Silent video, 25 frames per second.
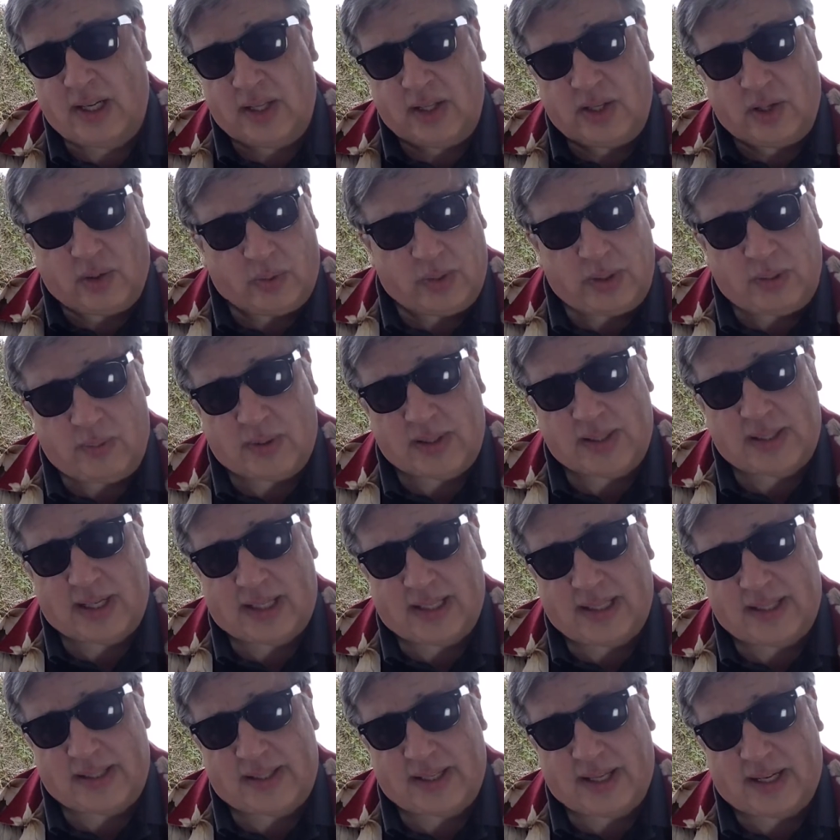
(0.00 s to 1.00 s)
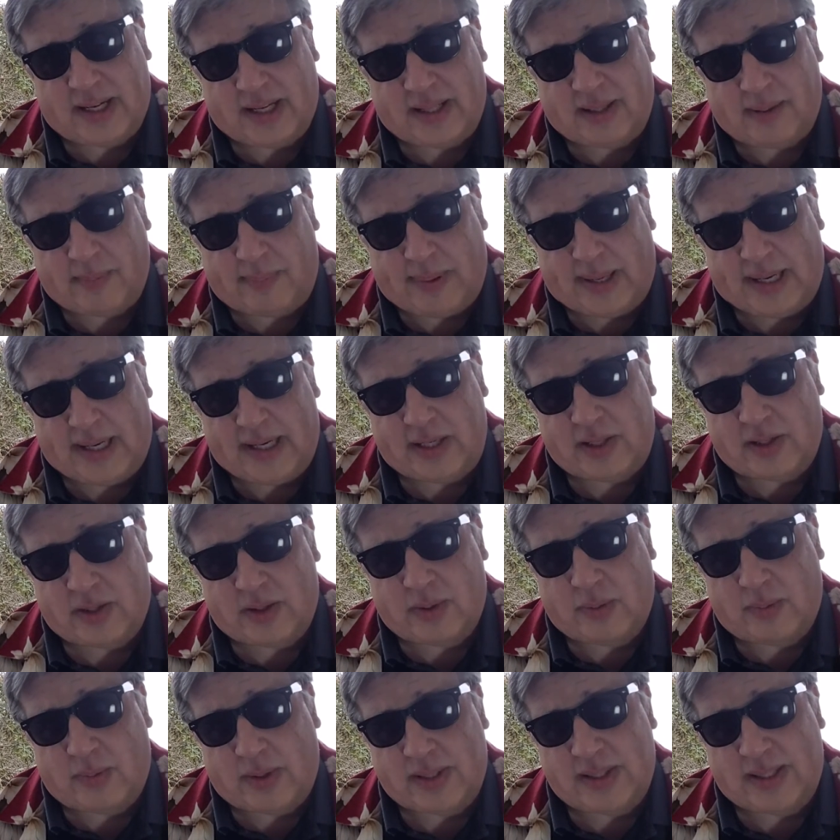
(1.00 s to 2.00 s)
The only ones I listed on the page are
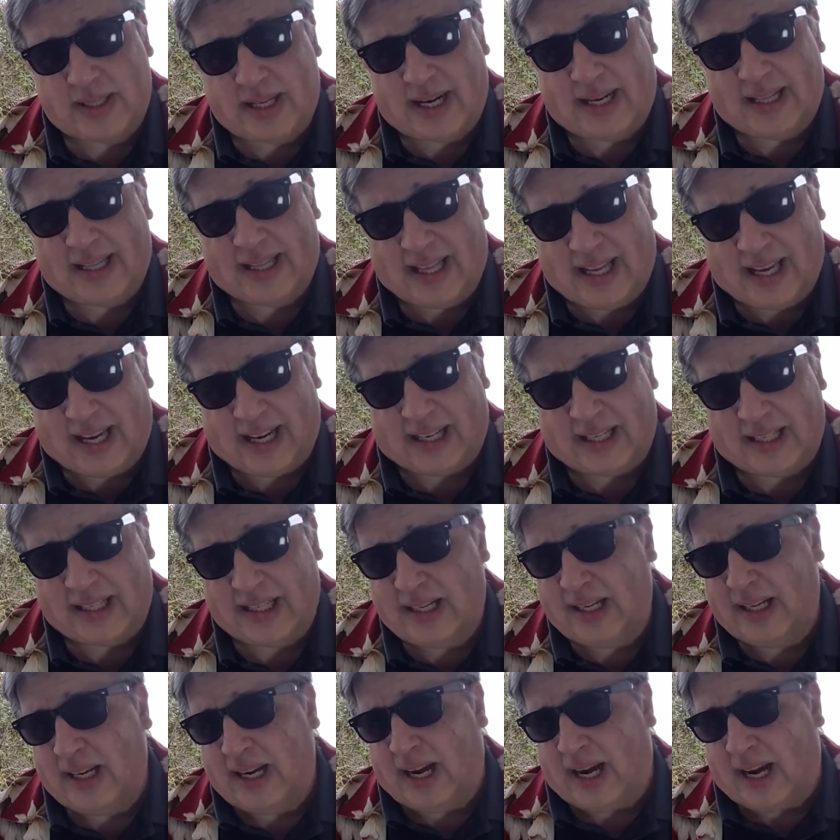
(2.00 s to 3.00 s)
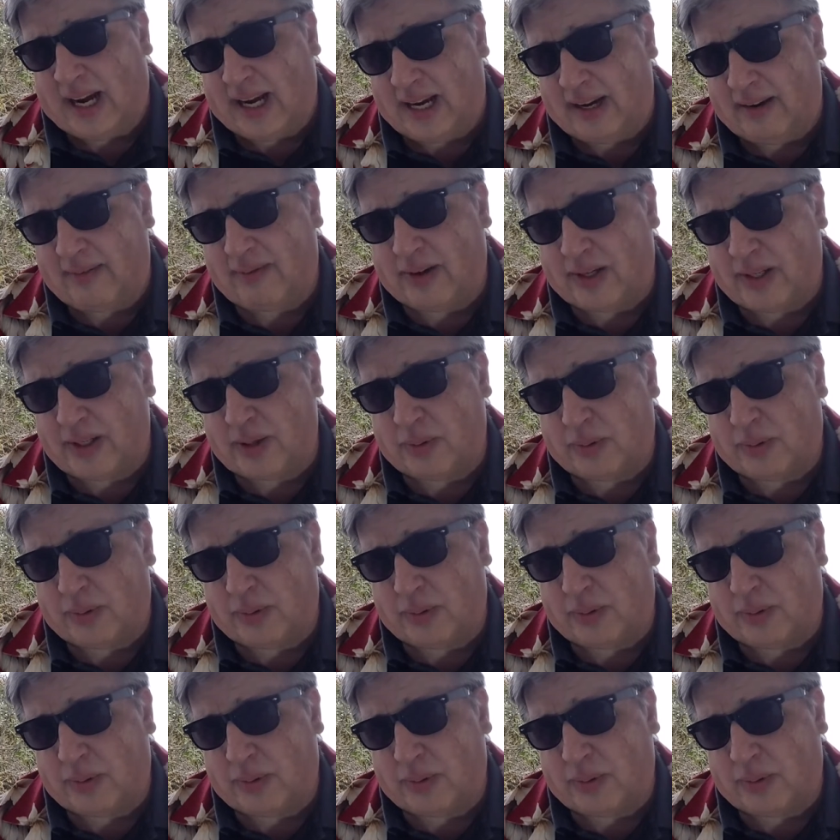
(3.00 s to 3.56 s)
the ones that I liked. I have other